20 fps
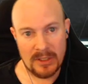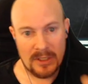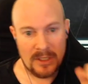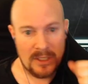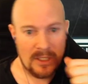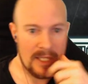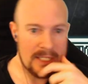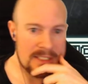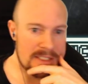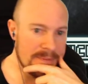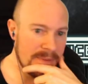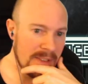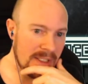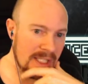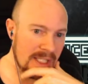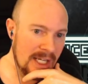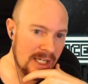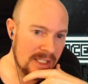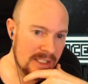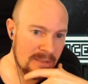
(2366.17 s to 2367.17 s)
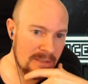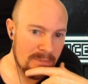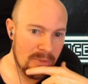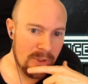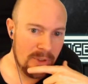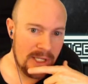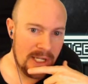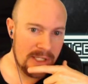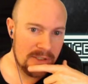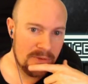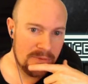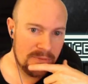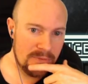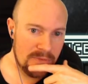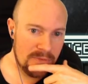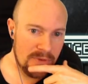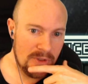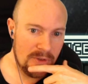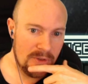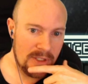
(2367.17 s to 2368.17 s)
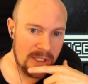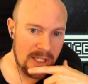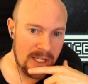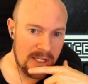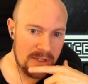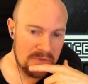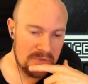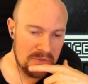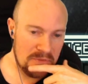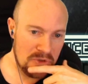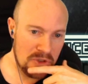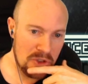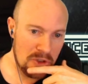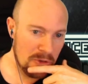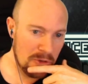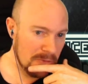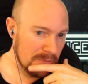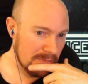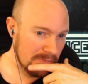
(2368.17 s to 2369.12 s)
that's something that at some point I don't know that I knew.